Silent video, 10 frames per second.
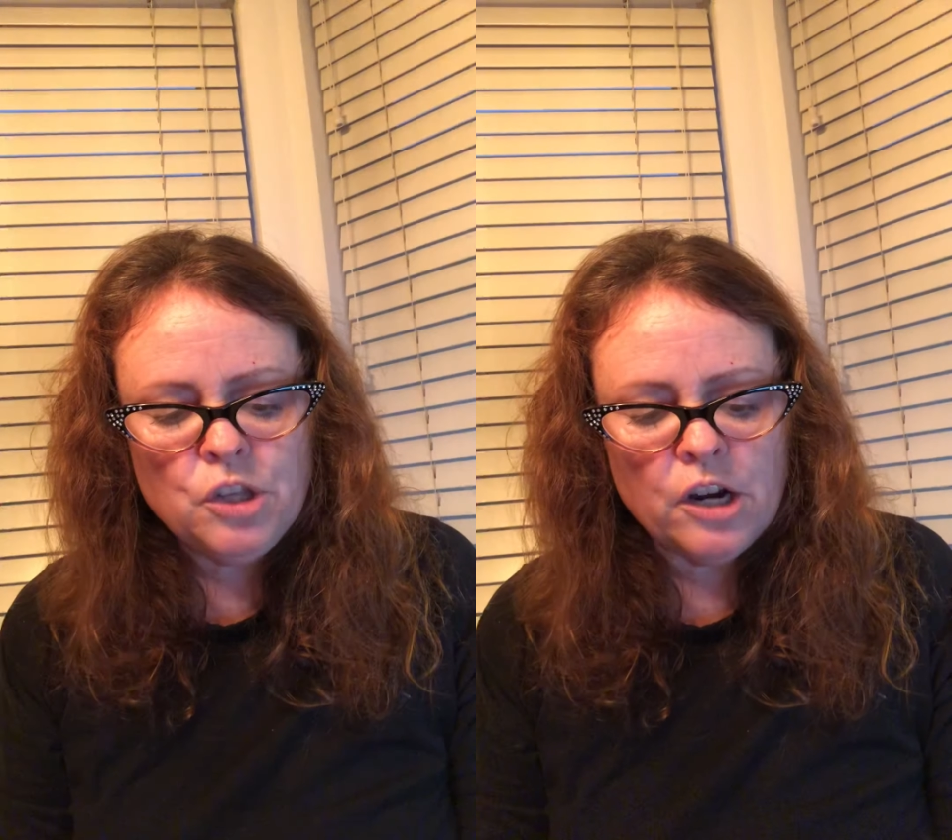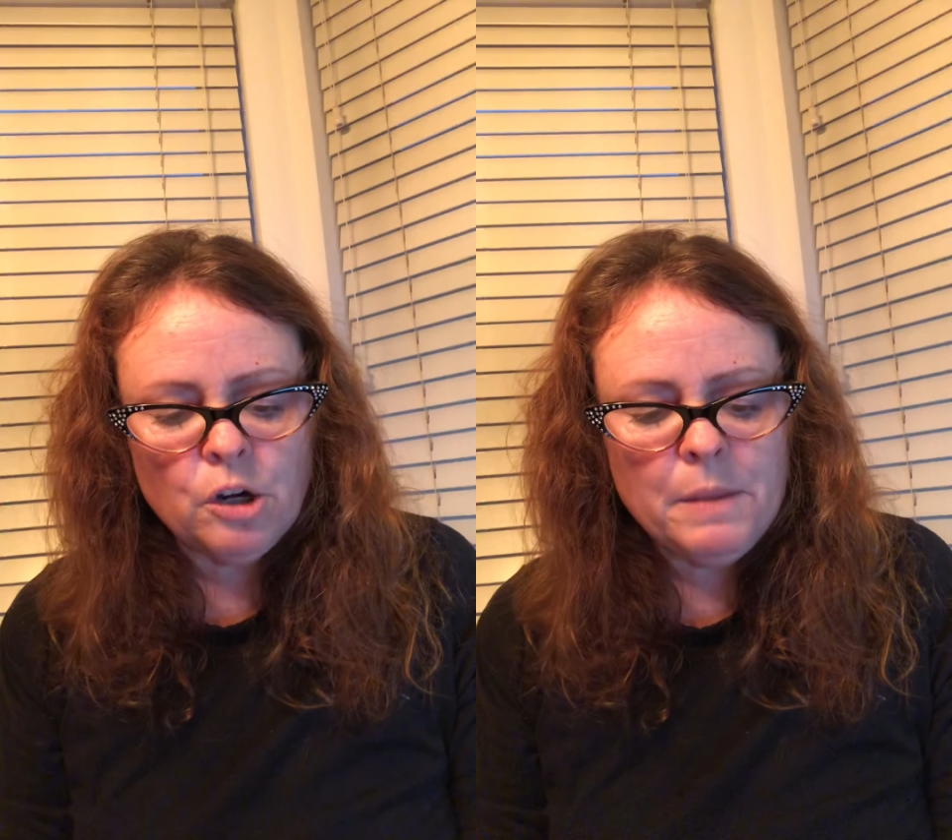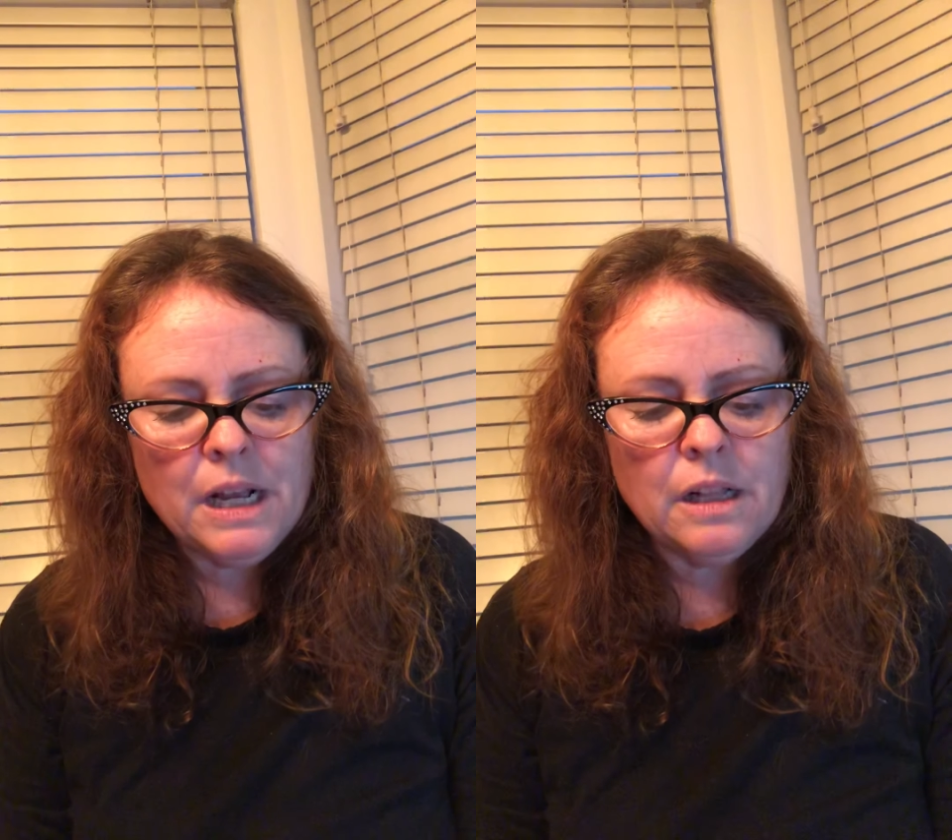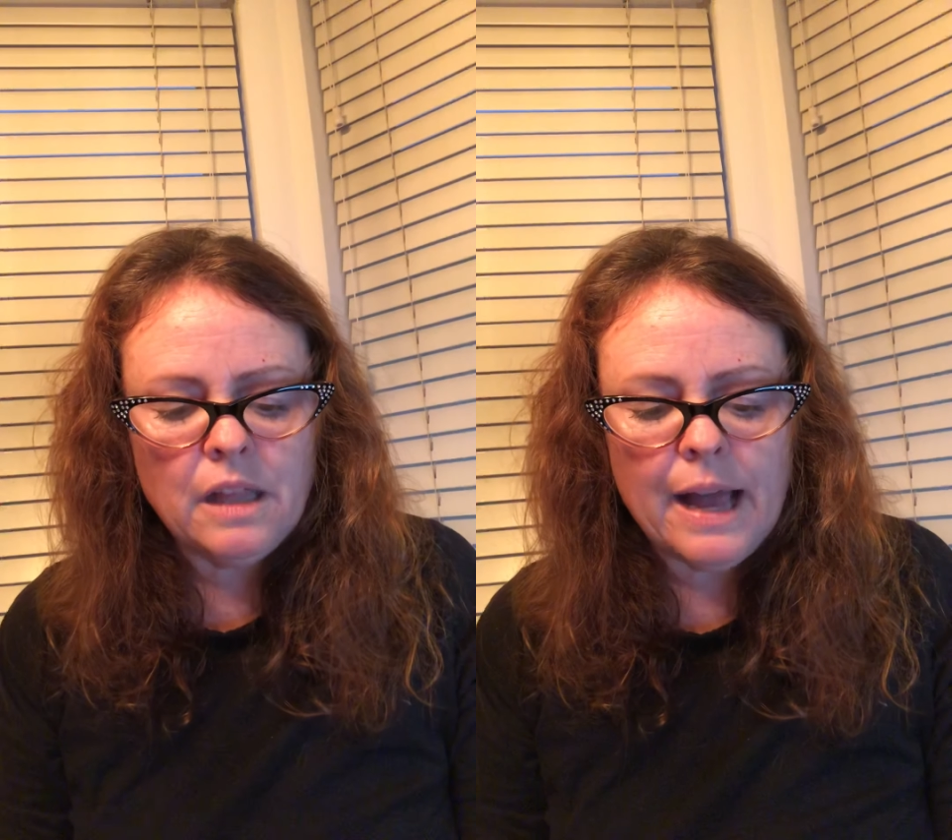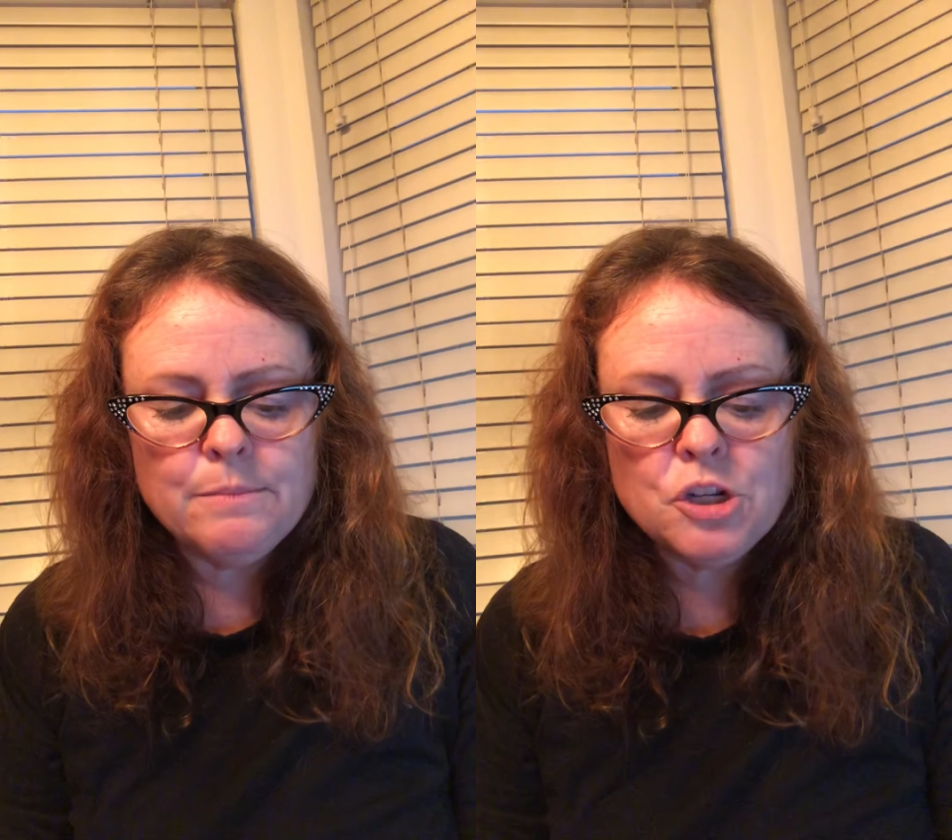Zuckerman
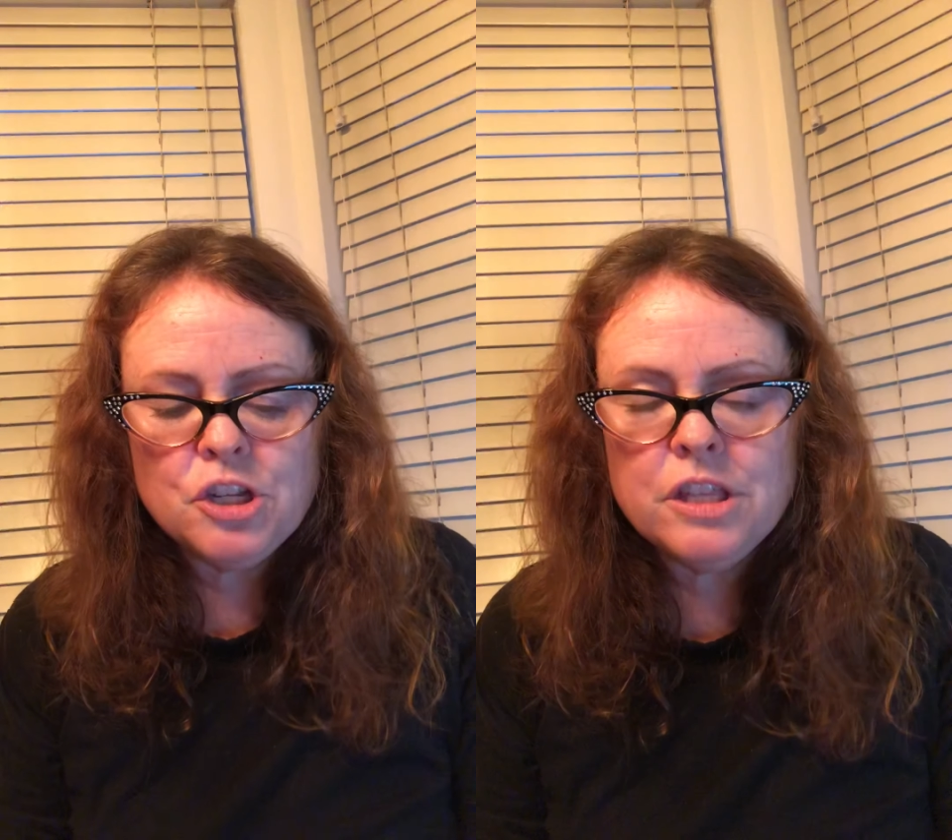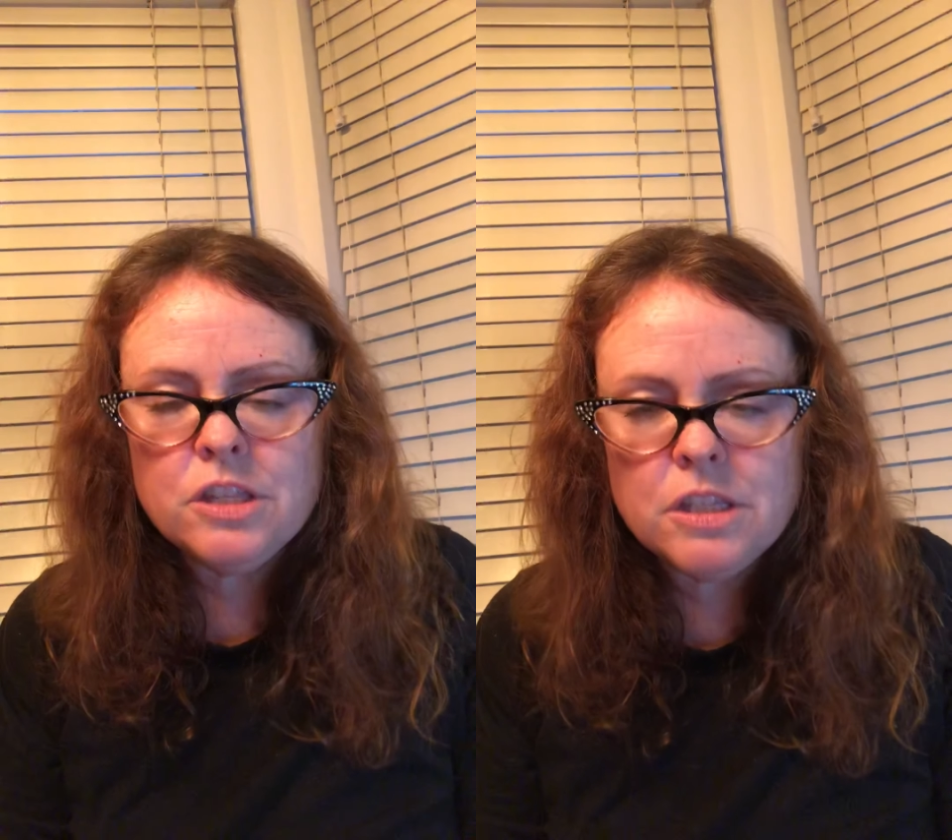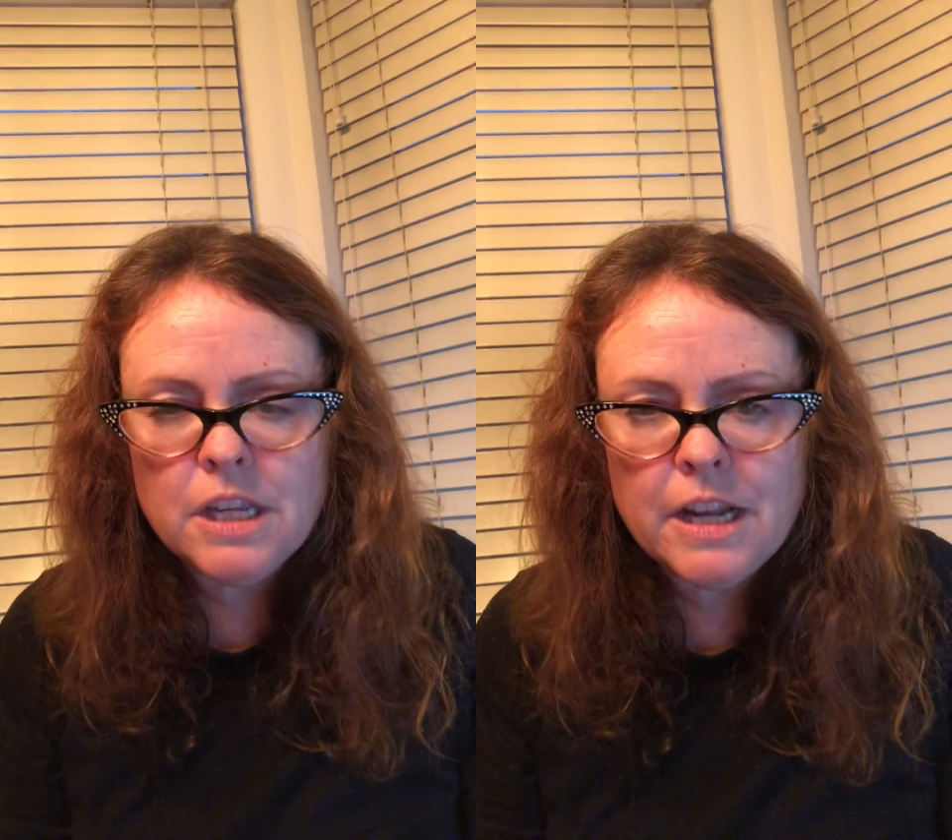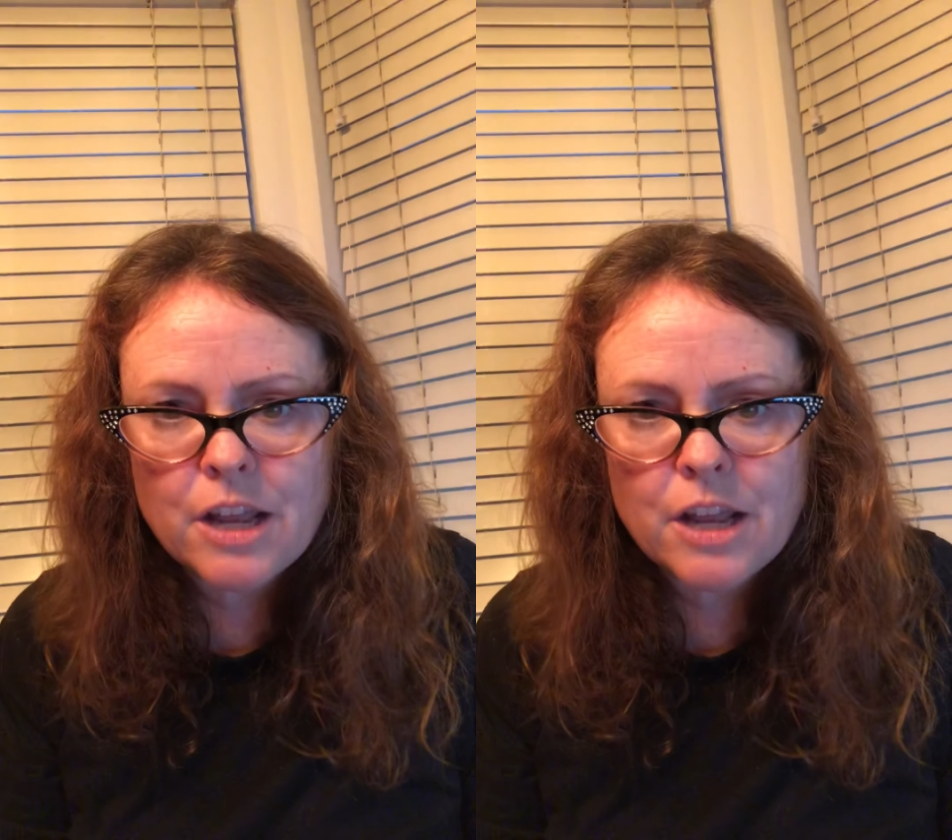climbed into the seat